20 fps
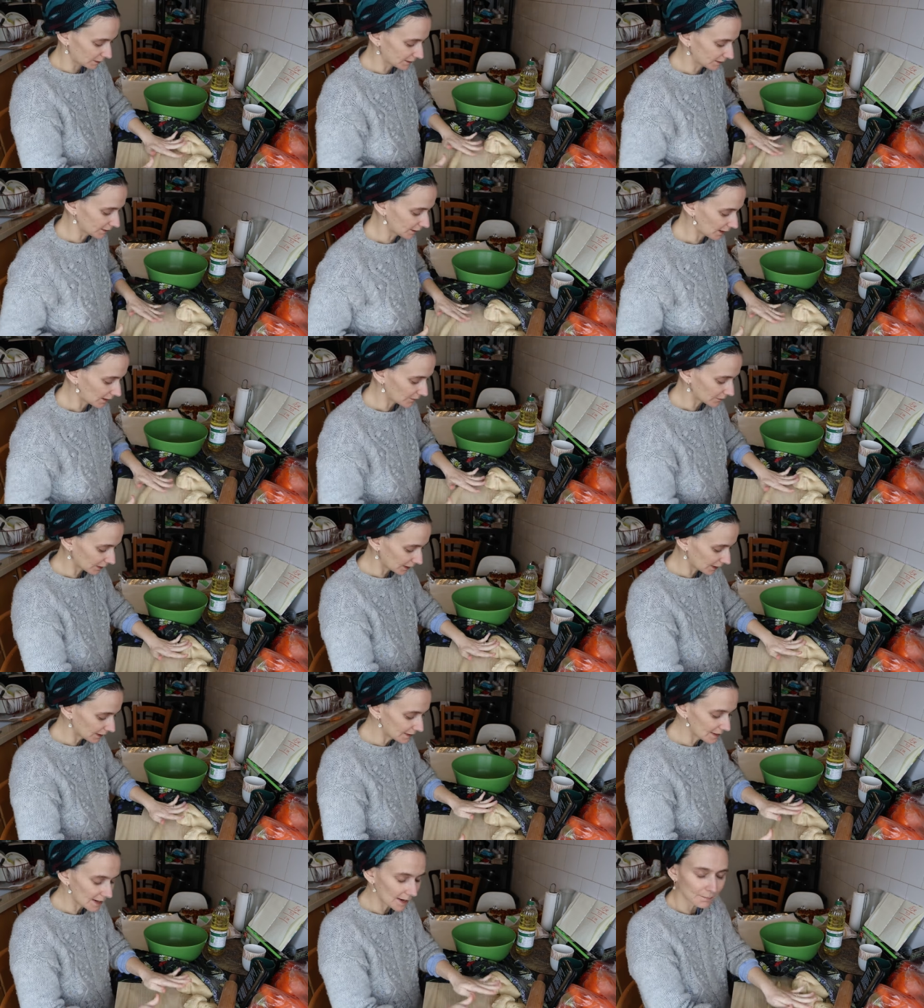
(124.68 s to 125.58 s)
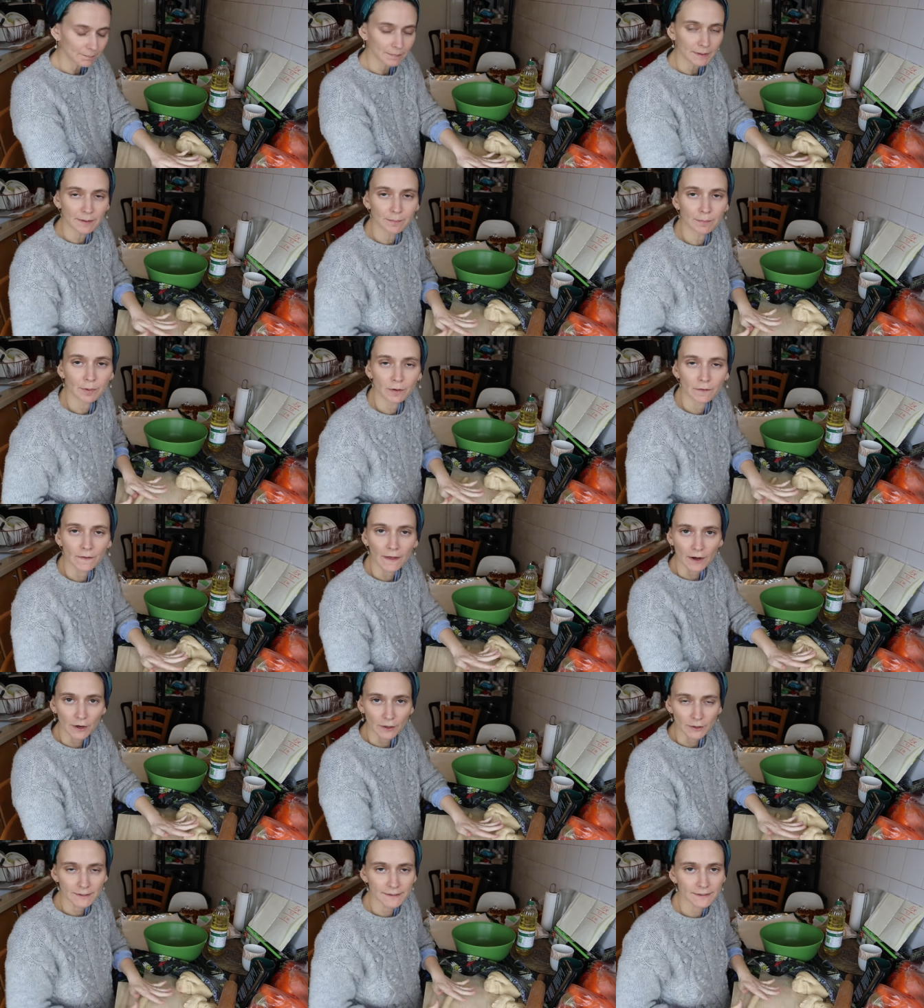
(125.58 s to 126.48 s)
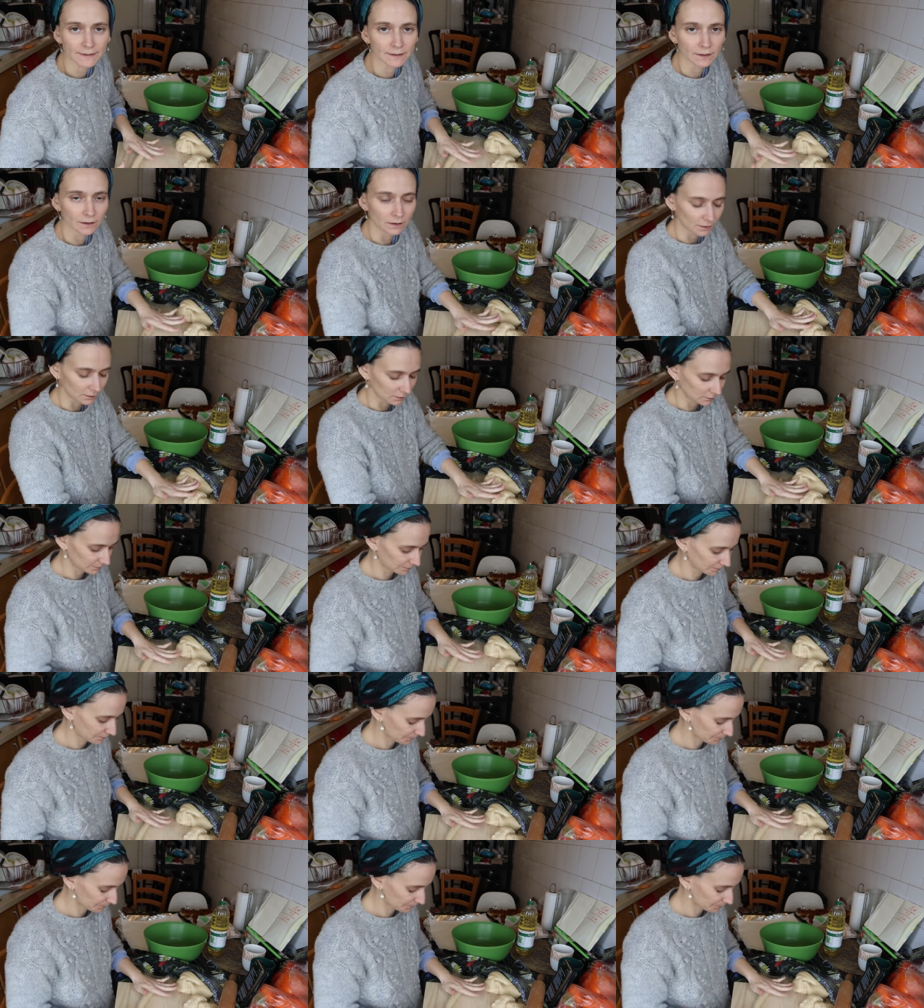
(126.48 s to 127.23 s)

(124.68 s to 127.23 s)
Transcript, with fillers: We still have kidnapped people that are still,